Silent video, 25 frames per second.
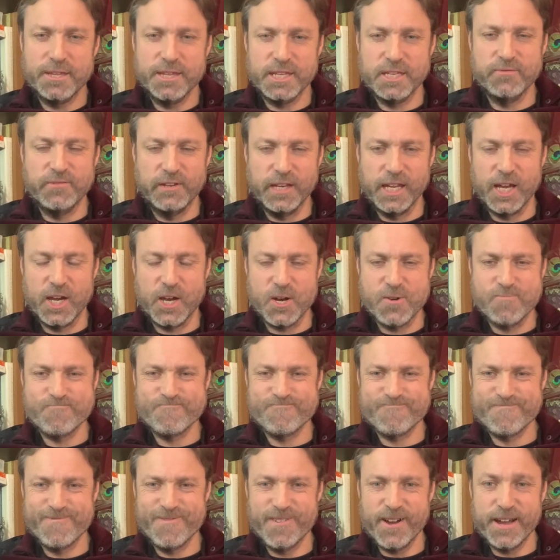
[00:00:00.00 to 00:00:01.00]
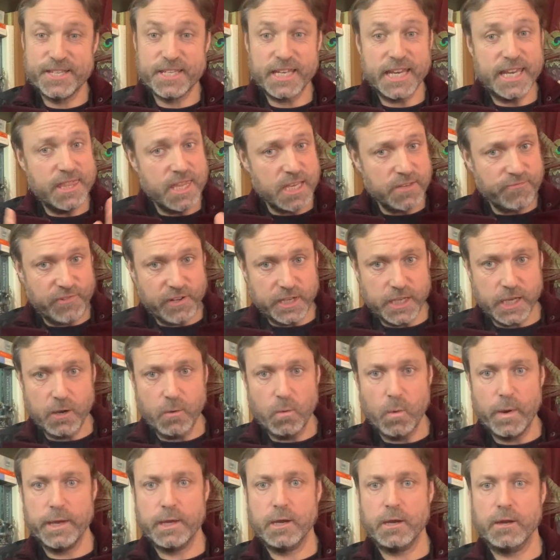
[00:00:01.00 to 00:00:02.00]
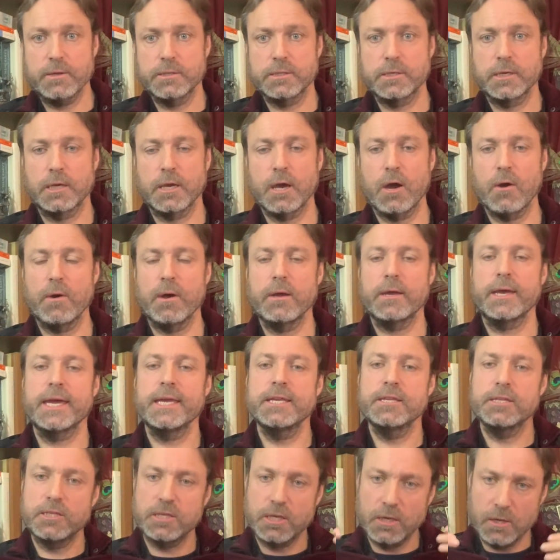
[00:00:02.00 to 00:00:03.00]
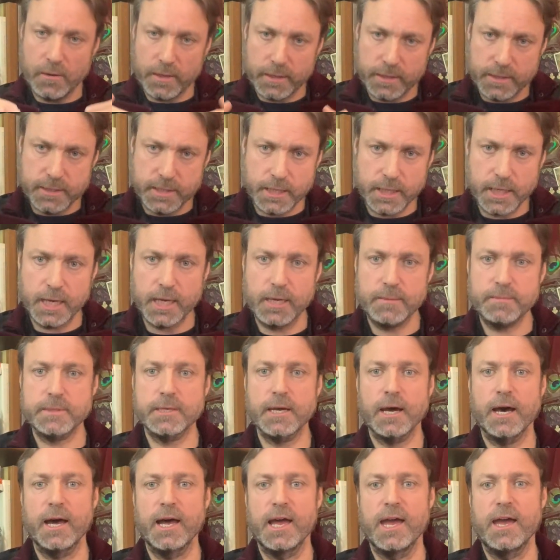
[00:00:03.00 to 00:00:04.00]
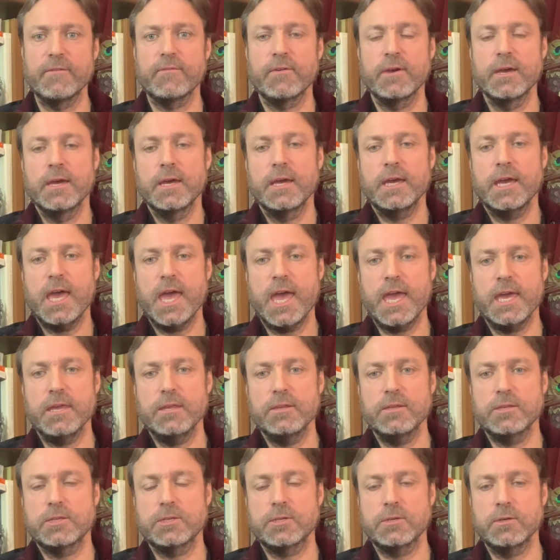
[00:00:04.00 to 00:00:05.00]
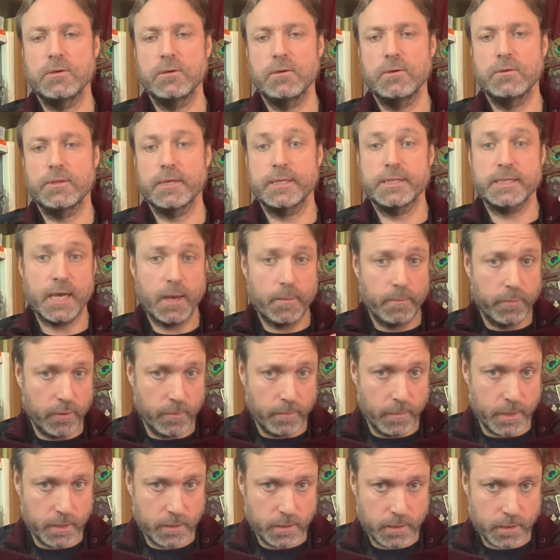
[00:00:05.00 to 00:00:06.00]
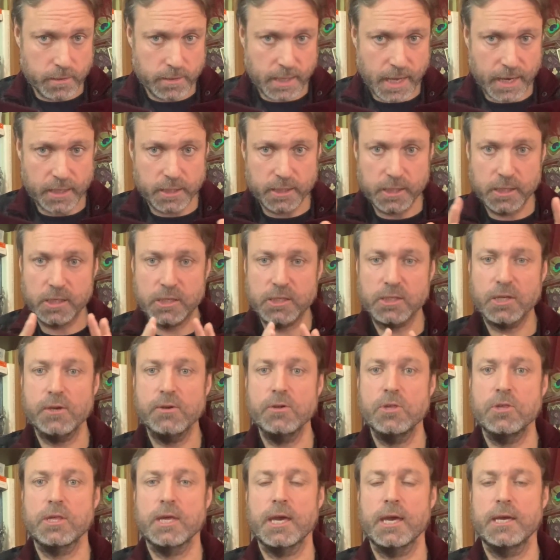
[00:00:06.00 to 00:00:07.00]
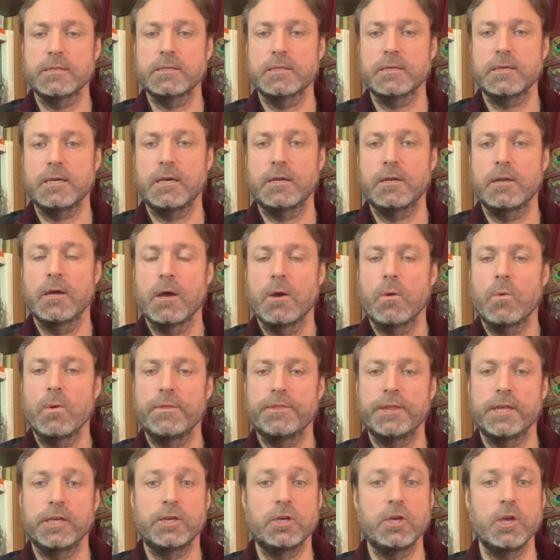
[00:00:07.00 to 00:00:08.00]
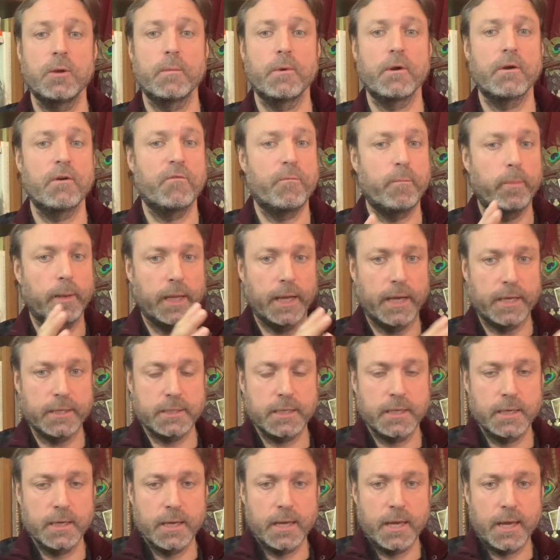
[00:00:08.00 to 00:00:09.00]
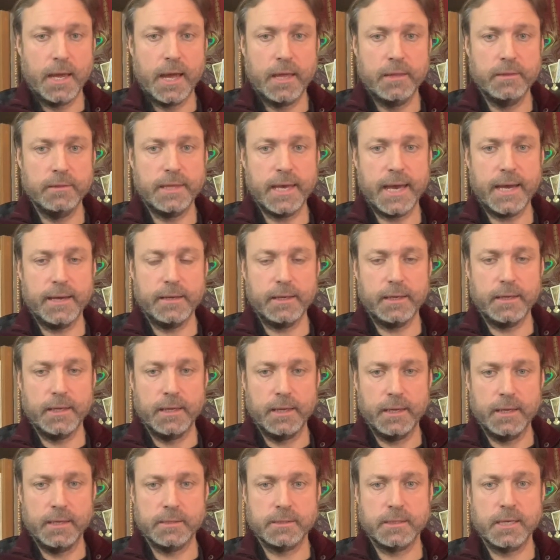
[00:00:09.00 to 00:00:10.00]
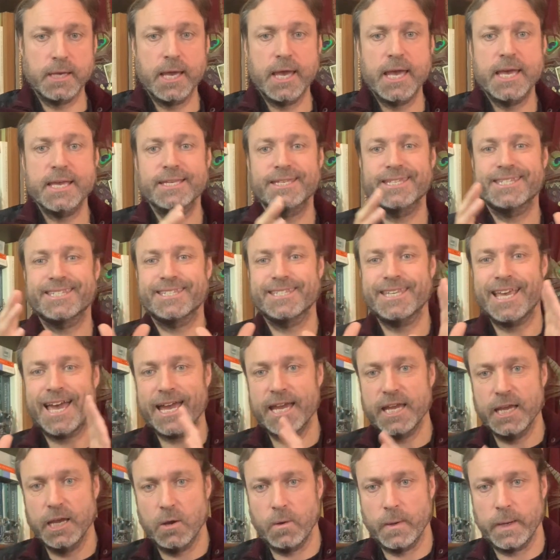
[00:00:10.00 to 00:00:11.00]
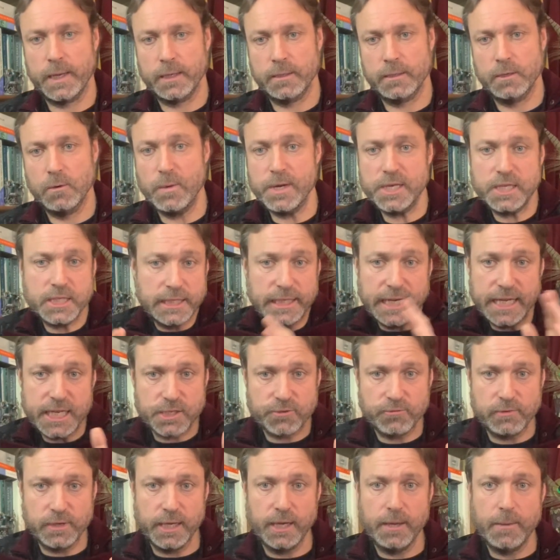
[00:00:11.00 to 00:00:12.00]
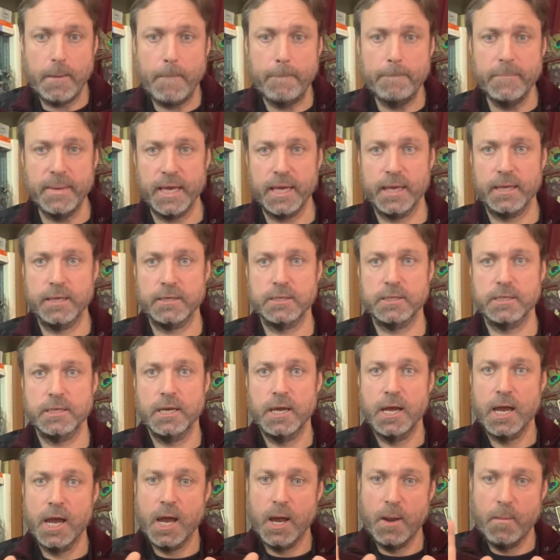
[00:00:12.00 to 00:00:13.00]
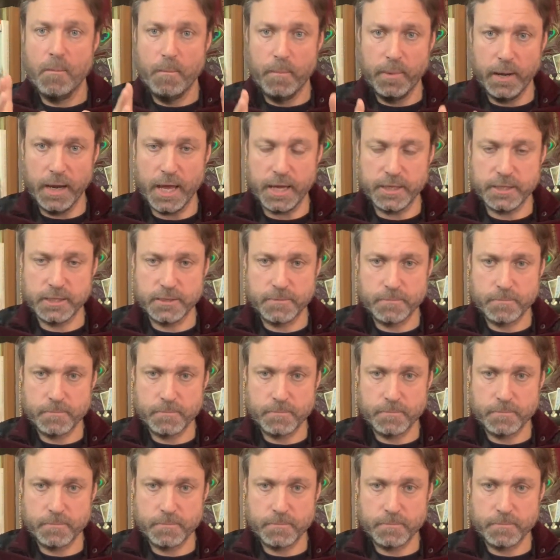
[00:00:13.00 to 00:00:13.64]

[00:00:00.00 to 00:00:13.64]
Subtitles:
video. So in this video, we're going to go into a deep dive into the temperament that is associated with the humour of blood, and that is sanguine, which literally means blood.